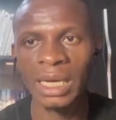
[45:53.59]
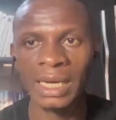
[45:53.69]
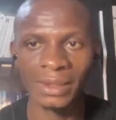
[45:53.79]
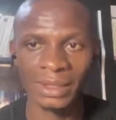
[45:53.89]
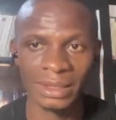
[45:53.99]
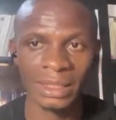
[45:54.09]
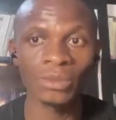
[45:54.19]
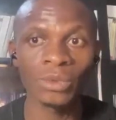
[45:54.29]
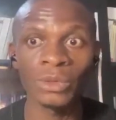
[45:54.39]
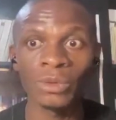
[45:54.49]
I
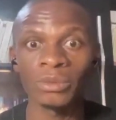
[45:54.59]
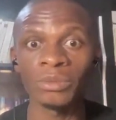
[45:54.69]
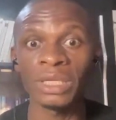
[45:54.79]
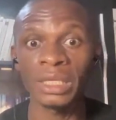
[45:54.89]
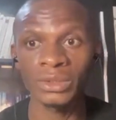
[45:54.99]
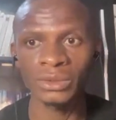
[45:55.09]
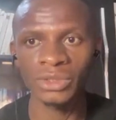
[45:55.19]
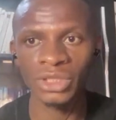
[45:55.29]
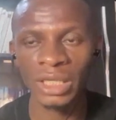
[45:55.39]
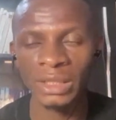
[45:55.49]
understand we will need to
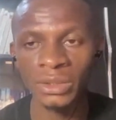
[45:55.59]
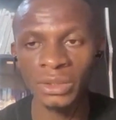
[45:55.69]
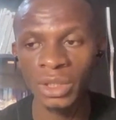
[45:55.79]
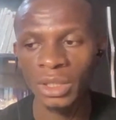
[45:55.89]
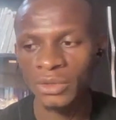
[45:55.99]
change.